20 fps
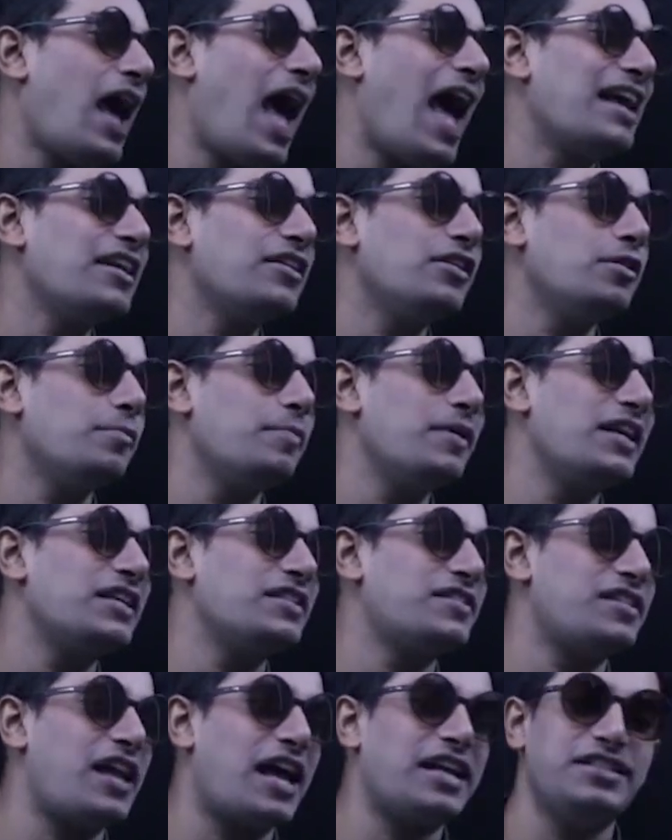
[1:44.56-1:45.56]
angle B
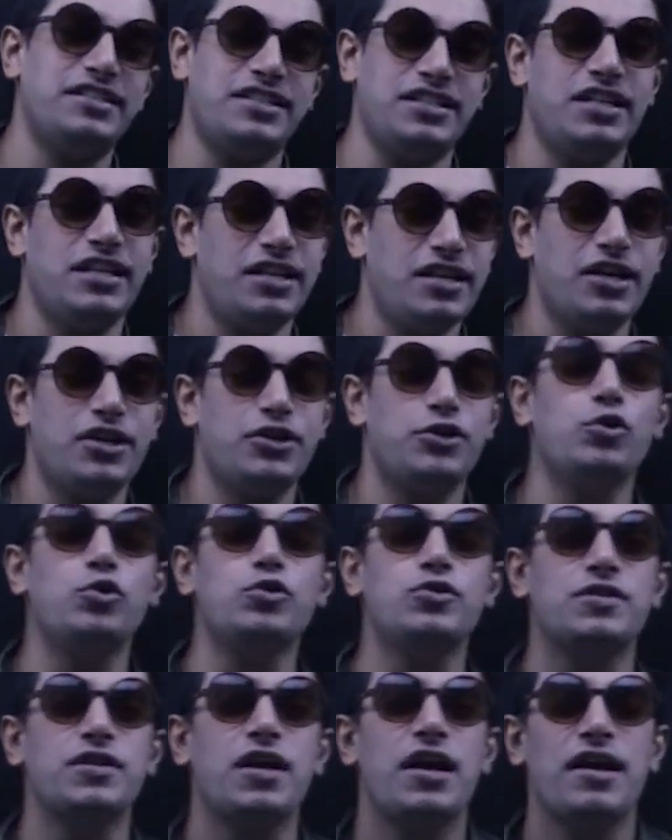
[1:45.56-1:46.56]
is 90.
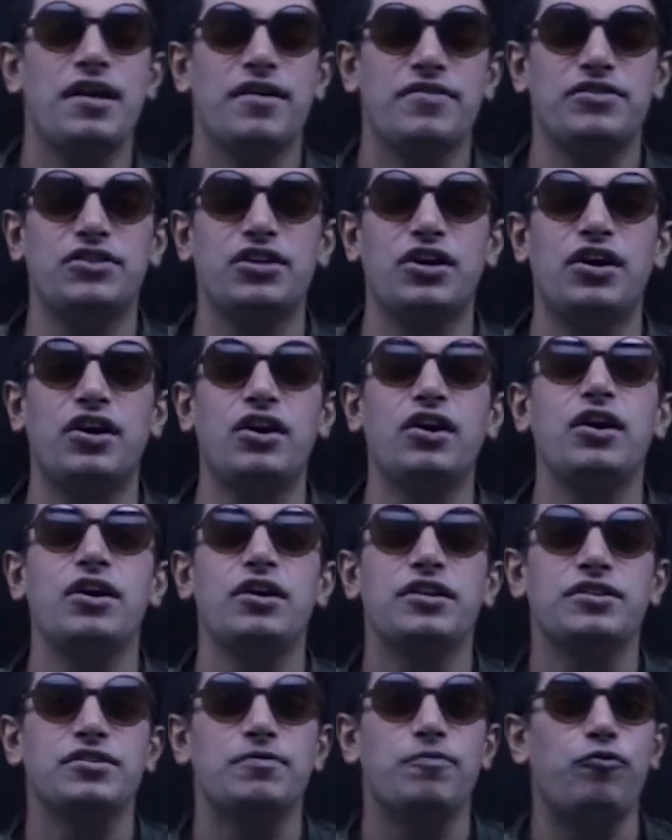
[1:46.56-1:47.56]
Use the
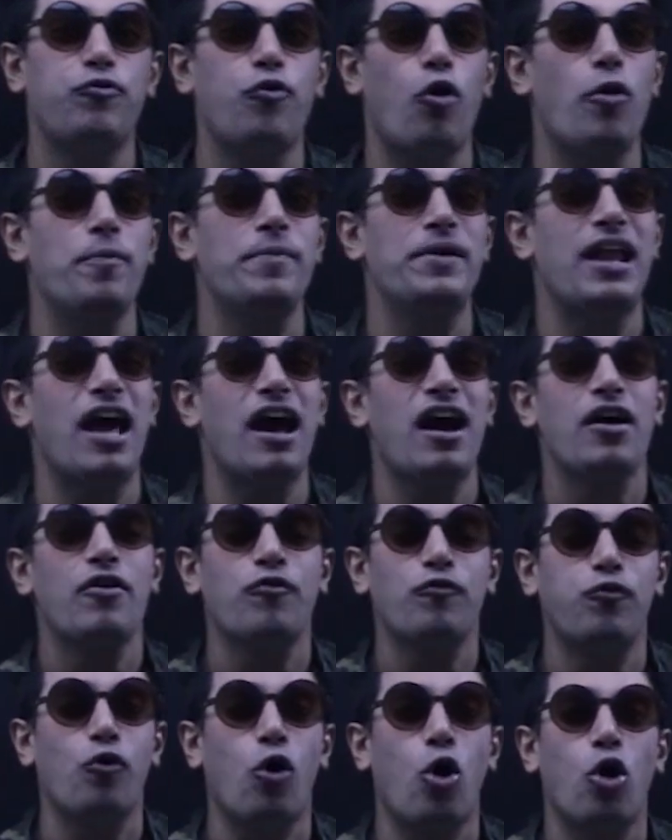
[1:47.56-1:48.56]

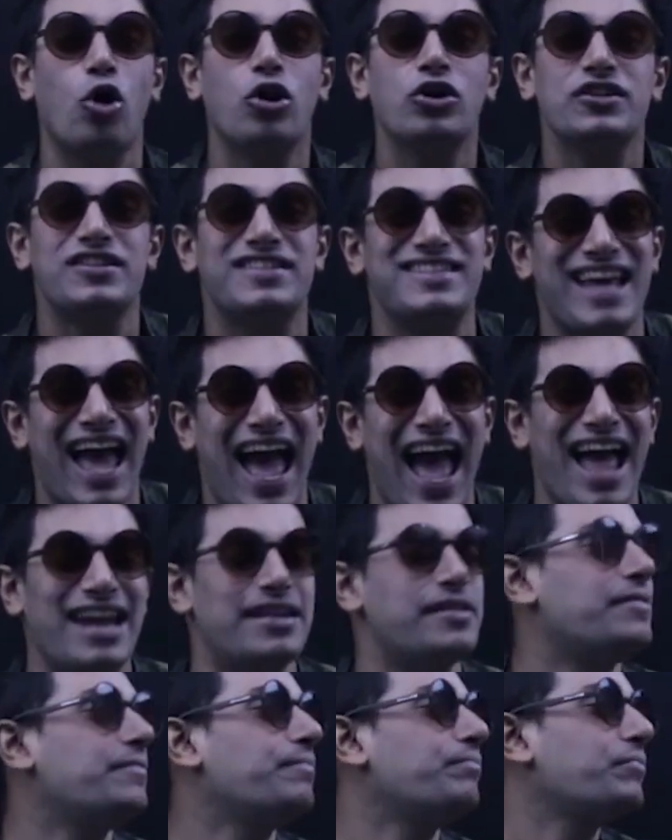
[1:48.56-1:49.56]
formula for
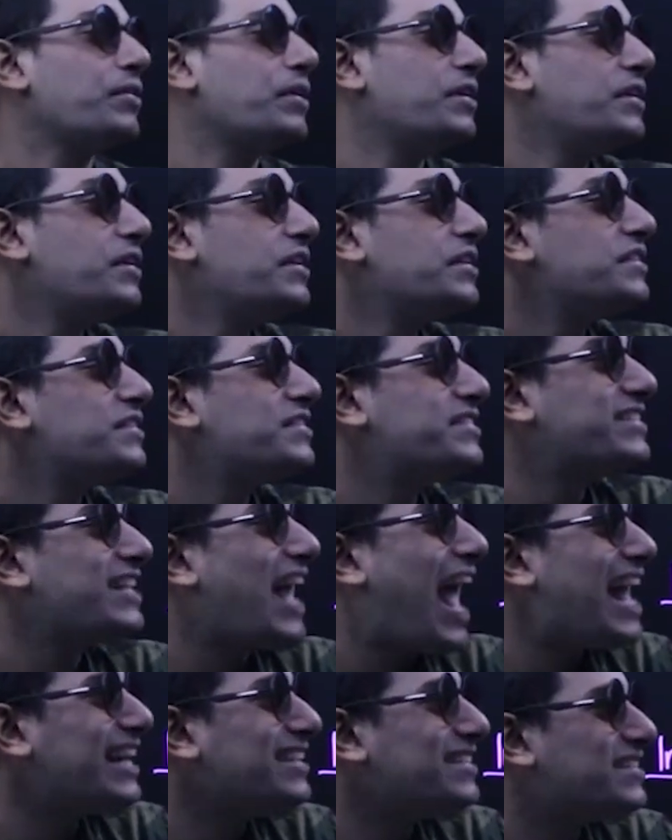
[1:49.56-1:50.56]
tan.
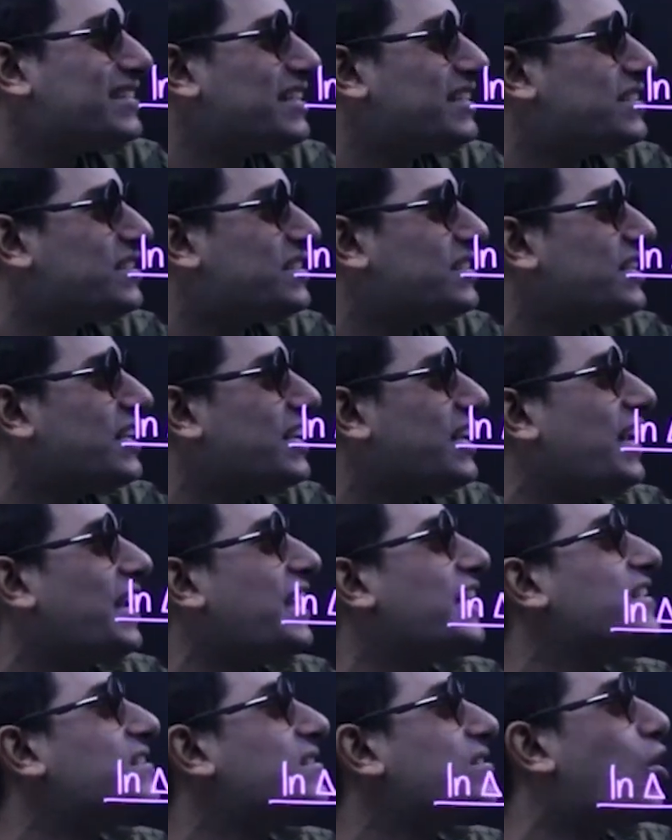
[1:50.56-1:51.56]
Tan 60
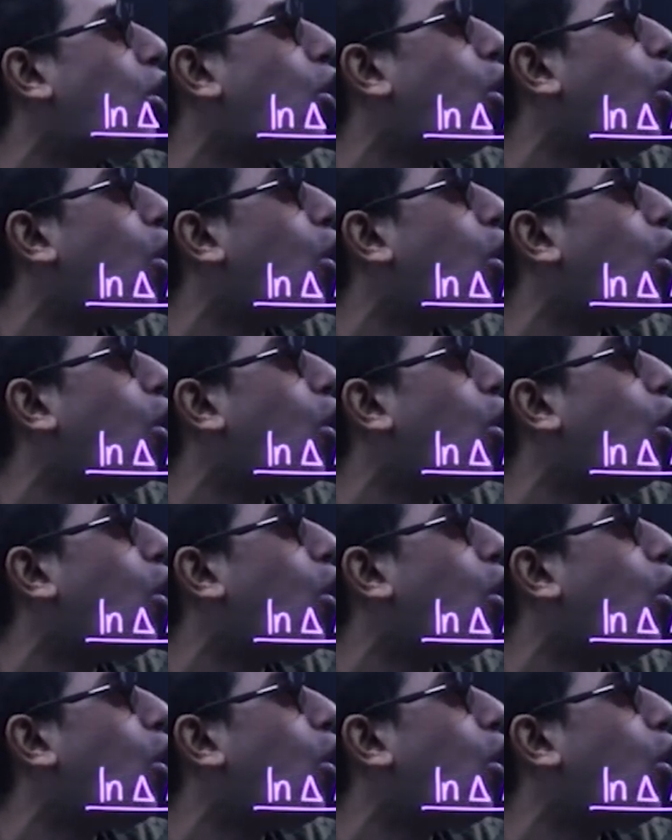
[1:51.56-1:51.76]
is